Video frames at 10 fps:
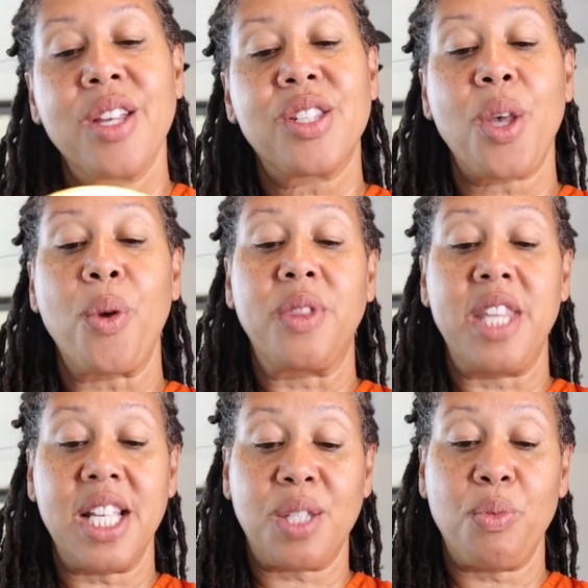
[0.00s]
So
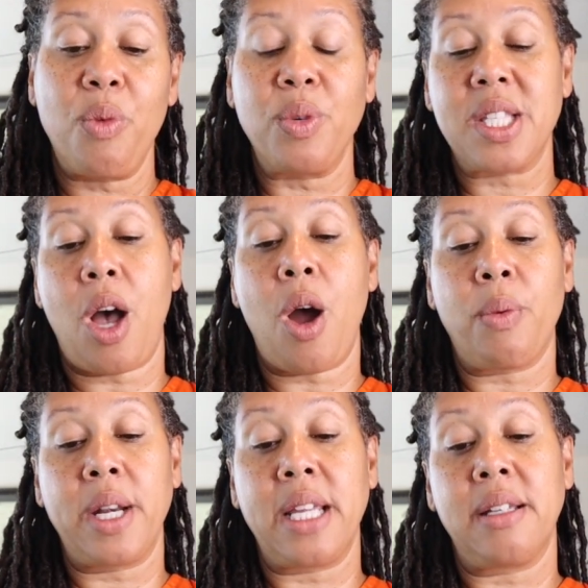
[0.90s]
this one was
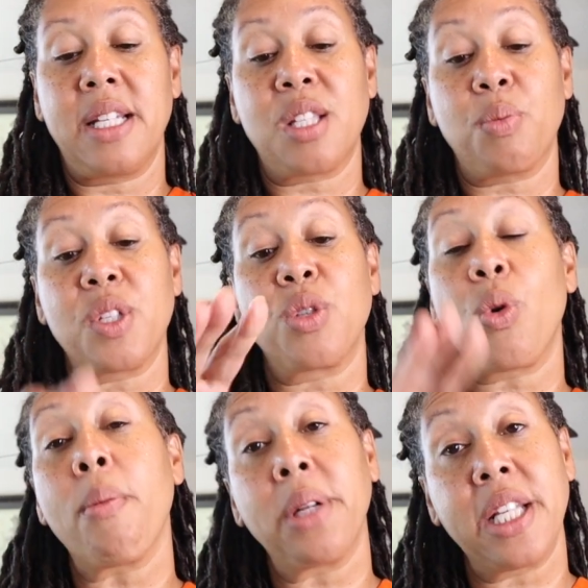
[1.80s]
this was
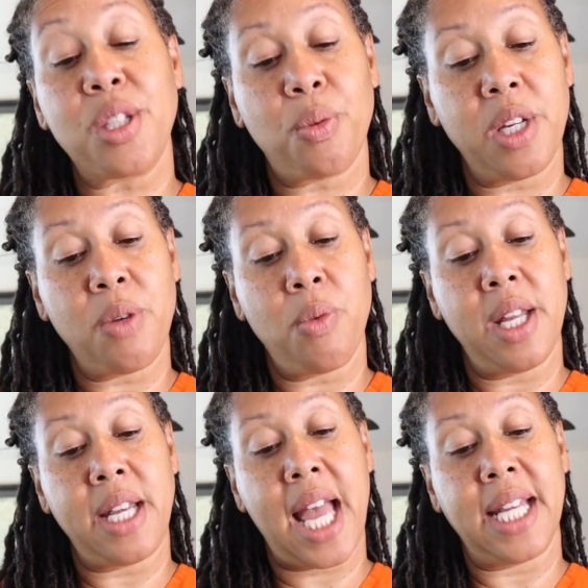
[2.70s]
normally
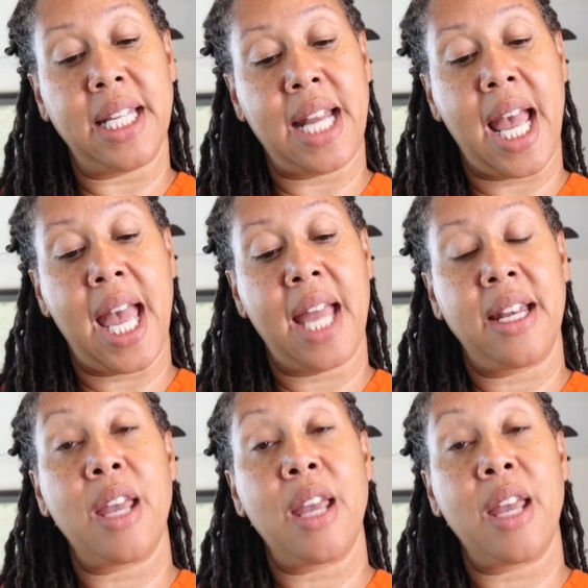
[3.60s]
$21.99.